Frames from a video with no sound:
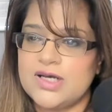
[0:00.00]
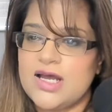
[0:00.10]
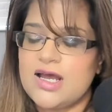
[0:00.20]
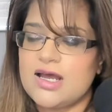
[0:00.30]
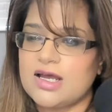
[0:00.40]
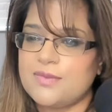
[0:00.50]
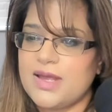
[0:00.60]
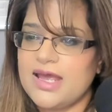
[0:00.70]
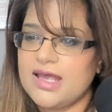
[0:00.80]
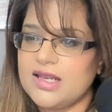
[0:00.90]

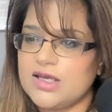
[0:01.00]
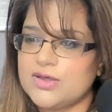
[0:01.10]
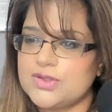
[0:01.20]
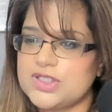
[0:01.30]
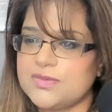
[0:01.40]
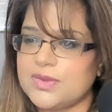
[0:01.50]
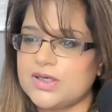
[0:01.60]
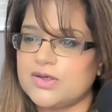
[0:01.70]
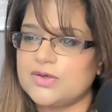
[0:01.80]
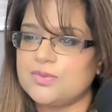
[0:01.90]
Hello, Chipper. Good
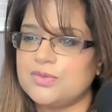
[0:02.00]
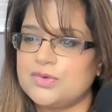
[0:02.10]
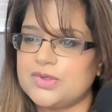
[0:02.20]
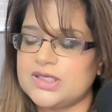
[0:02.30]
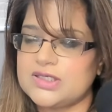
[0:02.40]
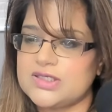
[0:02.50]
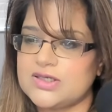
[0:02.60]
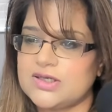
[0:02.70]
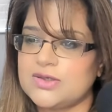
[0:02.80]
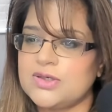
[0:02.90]
morning to you.